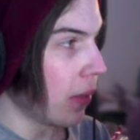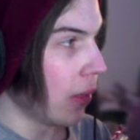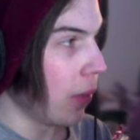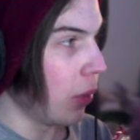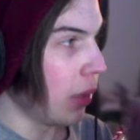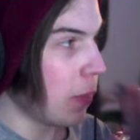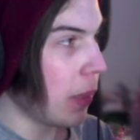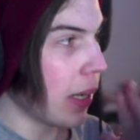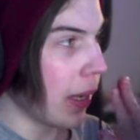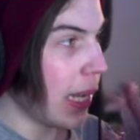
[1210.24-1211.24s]
with this
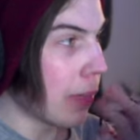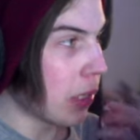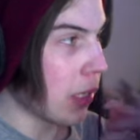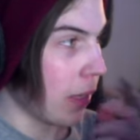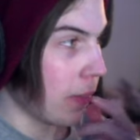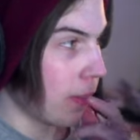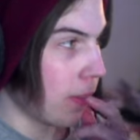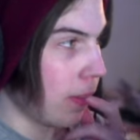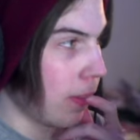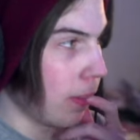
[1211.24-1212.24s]
being on AMC?
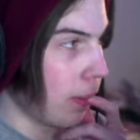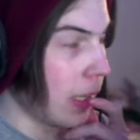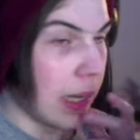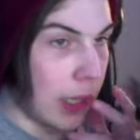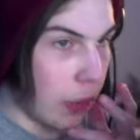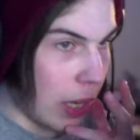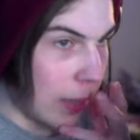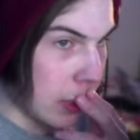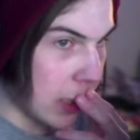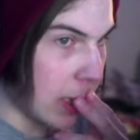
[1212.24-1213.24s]
We all know
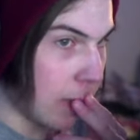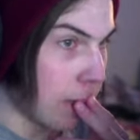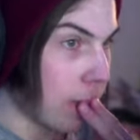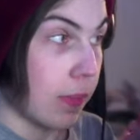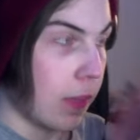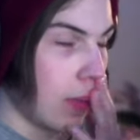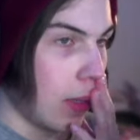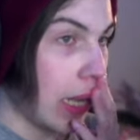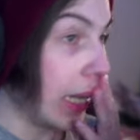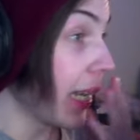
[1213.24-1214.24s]
AMC.
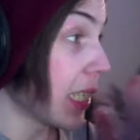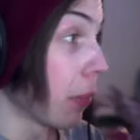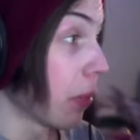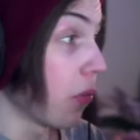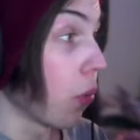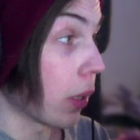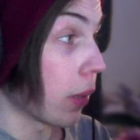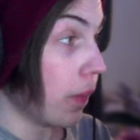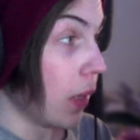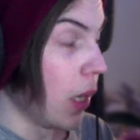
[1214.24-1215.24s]
And I guess number four,
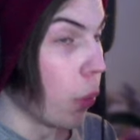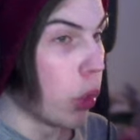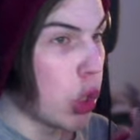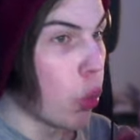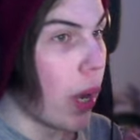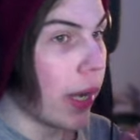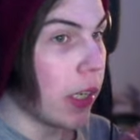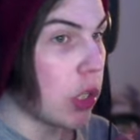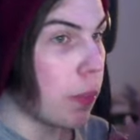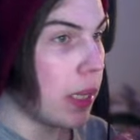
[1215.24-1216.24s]
would you want it
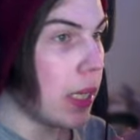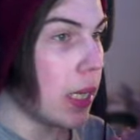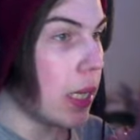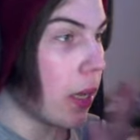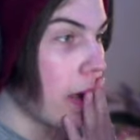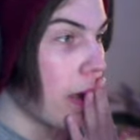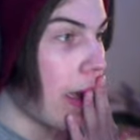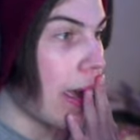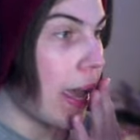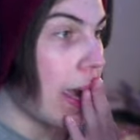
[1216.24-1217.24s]
to be
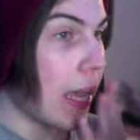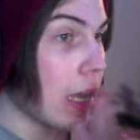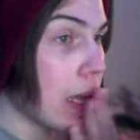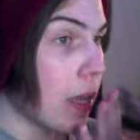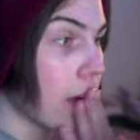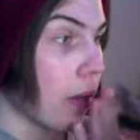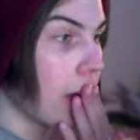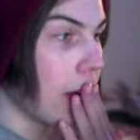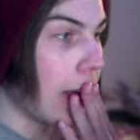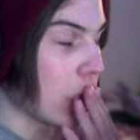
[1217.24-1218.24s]
a
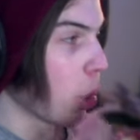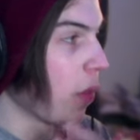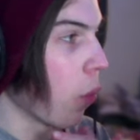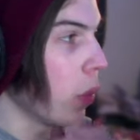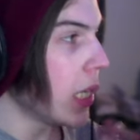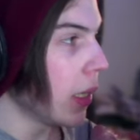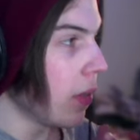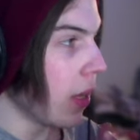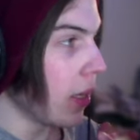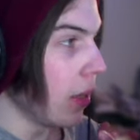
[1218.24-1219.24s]
sort of a weekly
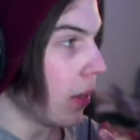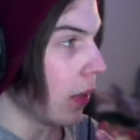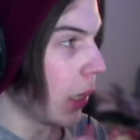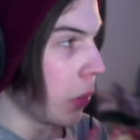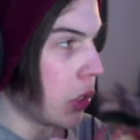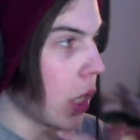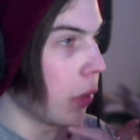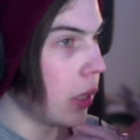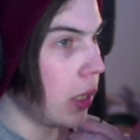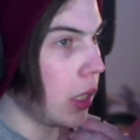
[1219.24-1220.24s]
thing, like we saw
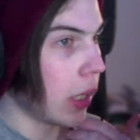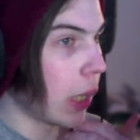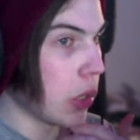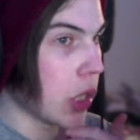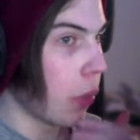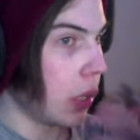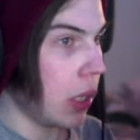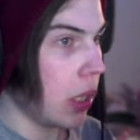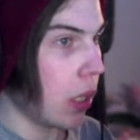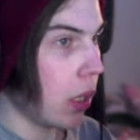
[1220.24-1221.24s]
with
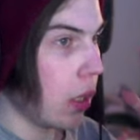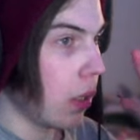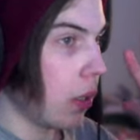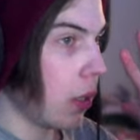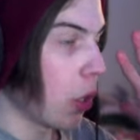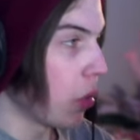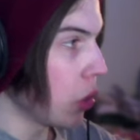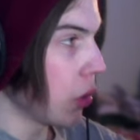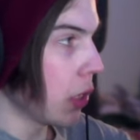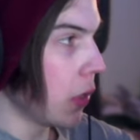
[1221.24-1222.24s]
the
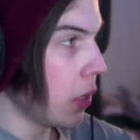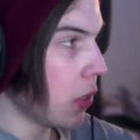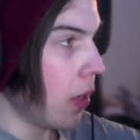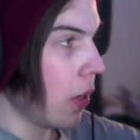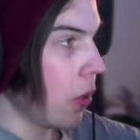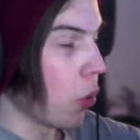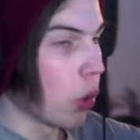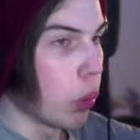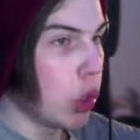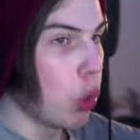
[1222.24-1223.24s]
original series? Or
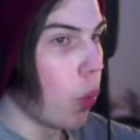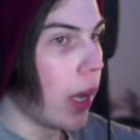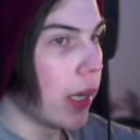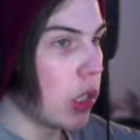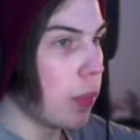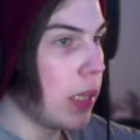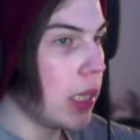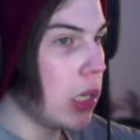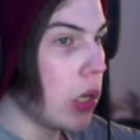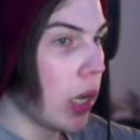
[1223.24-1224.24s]
would you want it to
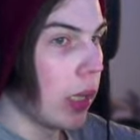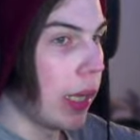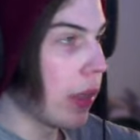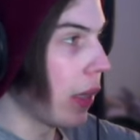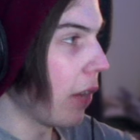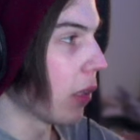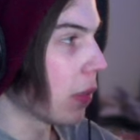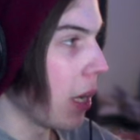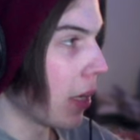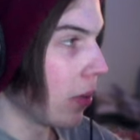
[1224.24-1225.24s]
be like the Netflix
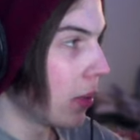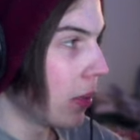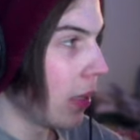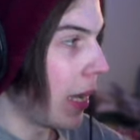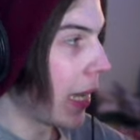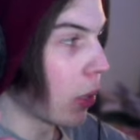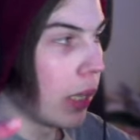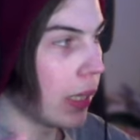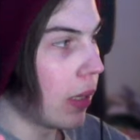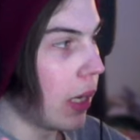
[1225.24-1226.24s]
model? I don't
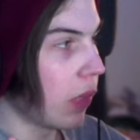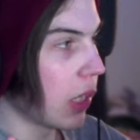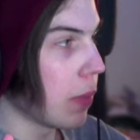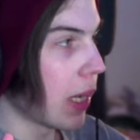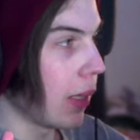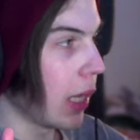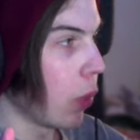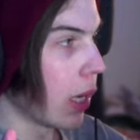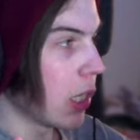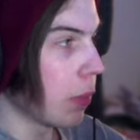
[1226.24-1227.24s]
like the Netflix model. I'd
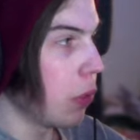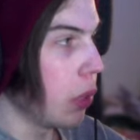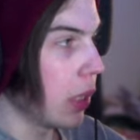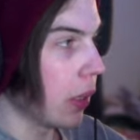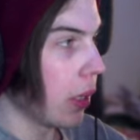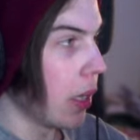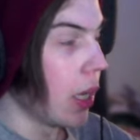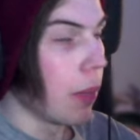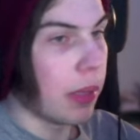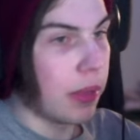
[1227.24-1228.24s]
want it to be weekly.
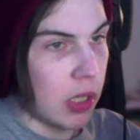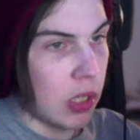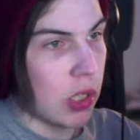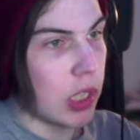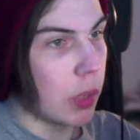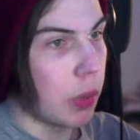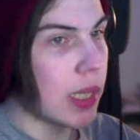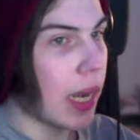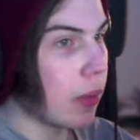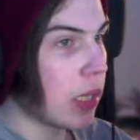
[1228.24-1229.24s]
But this is a series
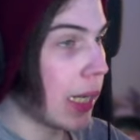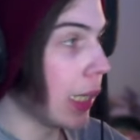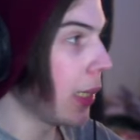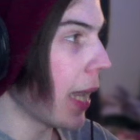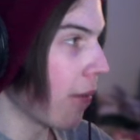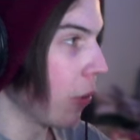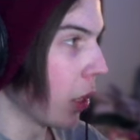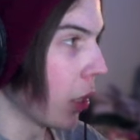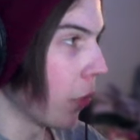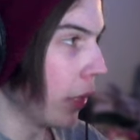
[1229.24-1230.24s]
that technically
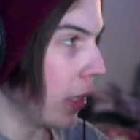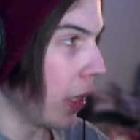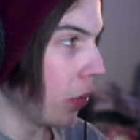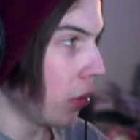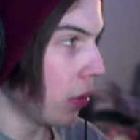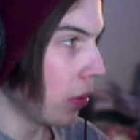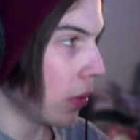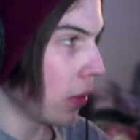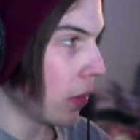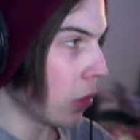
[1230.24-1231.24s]
everyone already knows.
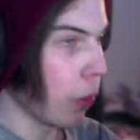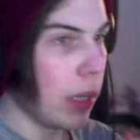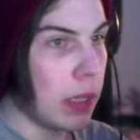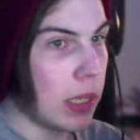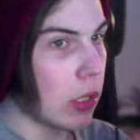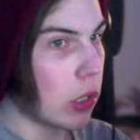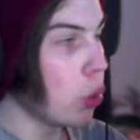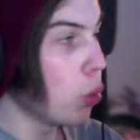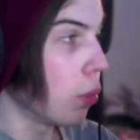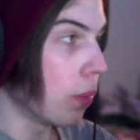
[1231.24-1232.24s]
So maybe here
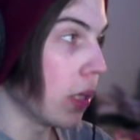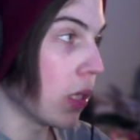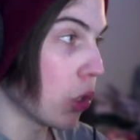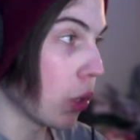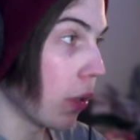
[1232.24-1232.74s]
too, decisions,